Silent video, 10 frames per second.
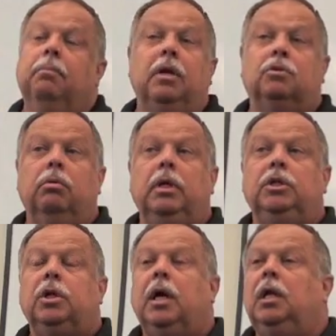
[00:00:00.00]
But it's
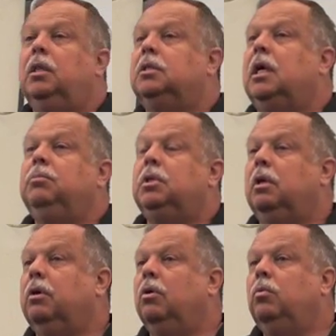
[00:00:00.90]
really shiny. The same
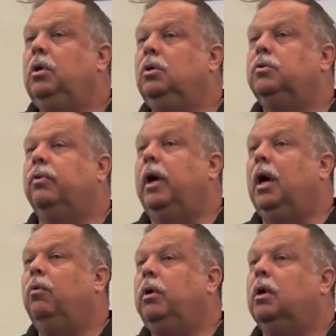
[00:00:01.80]
silicone we use for
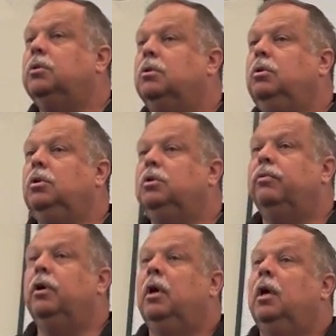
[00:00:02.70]
hair, we also use
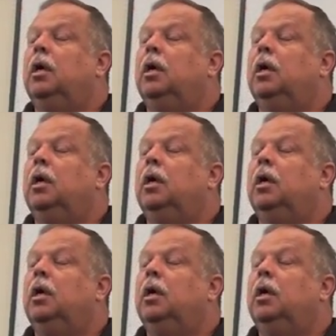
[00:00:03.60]
for